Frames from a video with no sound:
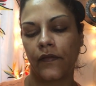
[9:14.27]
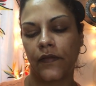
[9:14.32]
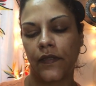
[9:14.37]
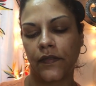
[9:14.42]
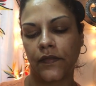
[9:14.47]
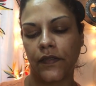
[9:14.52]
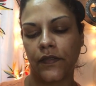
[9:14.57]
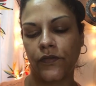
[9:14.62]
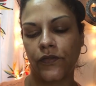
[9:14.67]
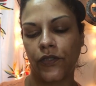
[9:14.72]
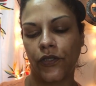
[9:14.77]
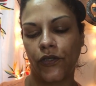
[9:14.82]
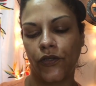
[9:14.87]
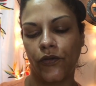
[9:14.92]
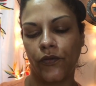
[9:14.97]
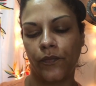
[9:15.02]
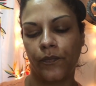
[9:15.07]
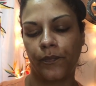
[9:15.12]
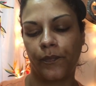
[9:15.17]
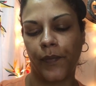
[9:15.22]
This is the
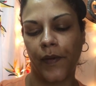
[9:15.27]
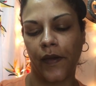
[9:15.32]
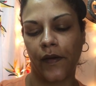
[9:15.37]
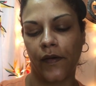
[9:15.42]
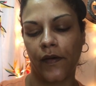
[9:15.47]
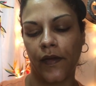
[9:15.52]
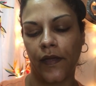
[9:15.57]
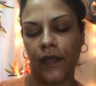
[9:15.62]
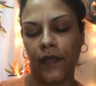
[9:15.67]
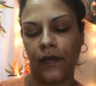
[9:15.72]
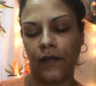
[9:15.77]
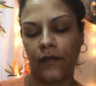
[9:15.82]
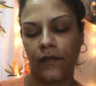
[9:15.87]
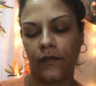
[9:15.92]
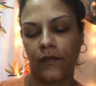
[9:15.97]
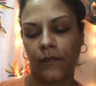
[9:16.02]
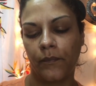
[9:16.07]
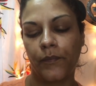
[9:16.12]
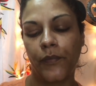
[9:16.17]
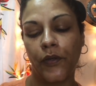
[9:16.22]
new Barely
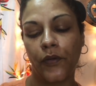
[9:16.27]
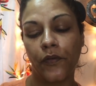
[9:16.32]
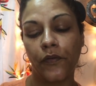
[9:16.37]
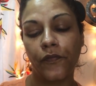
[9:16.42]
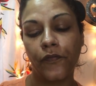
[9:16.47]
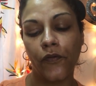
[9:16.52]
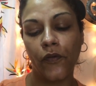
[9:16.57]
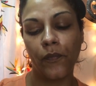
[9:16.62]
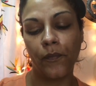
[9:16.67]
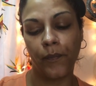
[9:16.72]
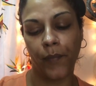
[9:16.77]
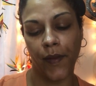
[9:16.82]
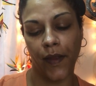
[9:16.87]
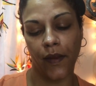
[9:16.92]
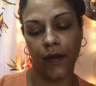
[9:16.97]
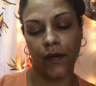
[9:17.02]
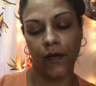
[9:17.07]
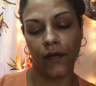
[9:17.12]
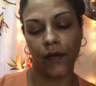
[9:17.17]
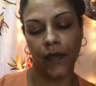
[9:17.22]
Beautiful
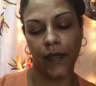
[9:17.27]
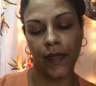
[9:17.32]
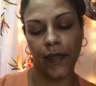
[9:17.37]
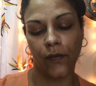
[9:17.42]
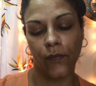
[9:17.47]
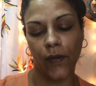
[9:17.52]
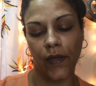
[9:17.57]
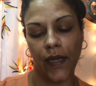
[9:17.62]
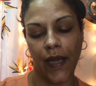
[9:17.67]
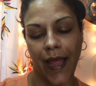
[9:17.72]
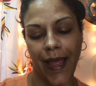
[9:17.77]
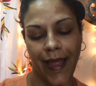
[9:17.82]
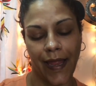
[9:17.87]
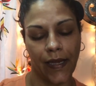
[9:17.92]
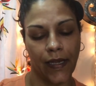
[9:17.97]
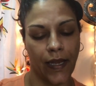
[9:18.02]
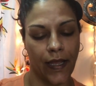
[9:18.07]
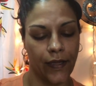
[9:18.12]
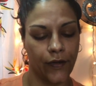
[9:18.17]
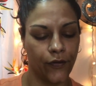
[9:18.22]
Bare Liquid
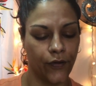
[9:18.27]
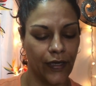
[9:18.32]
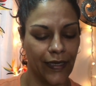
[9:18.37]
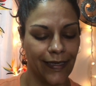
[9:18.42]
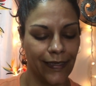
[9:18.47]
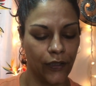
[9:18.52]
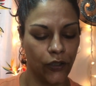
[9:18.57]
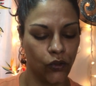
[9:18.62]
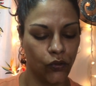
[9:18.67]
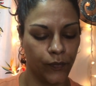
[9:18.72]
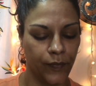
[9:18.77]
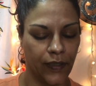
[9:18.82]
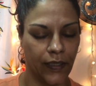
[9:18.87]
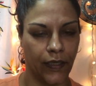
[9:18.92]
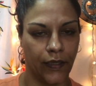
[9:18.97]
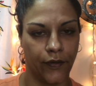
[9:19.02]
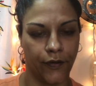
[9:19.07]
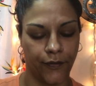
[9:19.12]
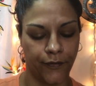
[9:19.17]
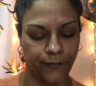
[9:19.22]
Highlighter
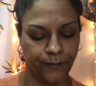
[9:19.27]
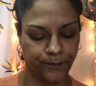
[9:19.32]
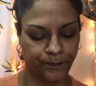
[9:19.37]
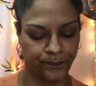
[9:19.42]
Illuminator.